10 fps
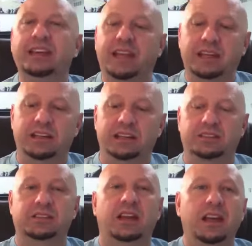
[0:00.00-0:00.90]

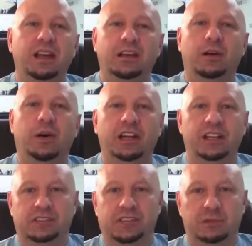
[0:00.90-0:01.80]
is? You know what?
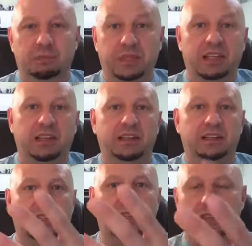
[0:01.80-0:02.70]
Is it me?
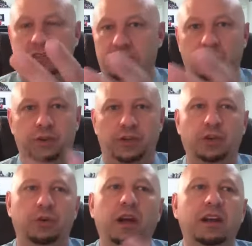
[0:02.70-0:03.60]
Is it, you know,
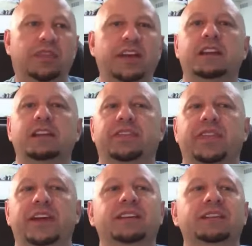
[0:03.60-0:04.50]
you? Thick and
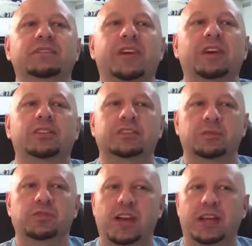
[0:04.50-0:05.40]
thin is very
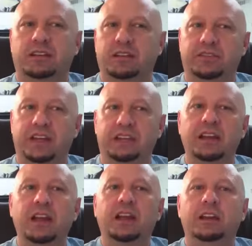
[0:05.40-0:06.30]
subjective. And,
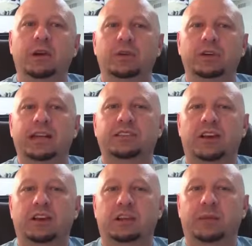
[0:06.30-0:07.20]
you know, we're not
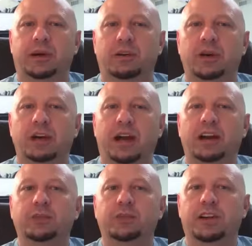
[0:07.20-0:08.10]
talking about are
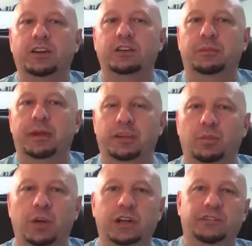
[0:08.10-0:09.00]
you there no matter
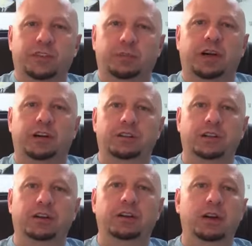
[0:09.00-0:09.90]
what if your
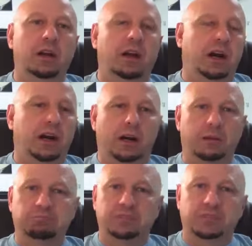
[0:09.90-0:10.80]
partner,
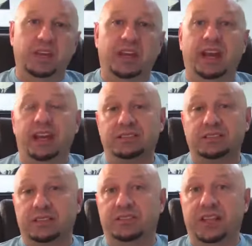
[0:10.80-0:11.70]
um, say, has an
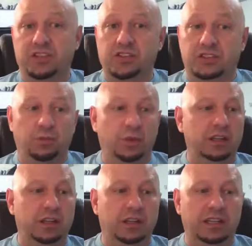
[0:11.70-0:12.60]
addiction. We
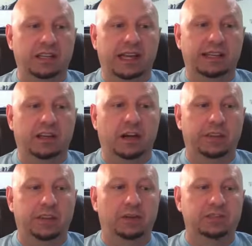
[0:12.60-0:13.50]
could get on all
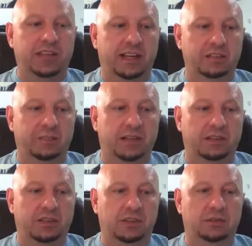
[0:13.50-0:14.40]
those
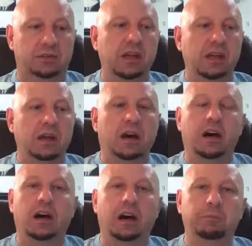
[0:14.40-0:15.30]
aspects too. Um,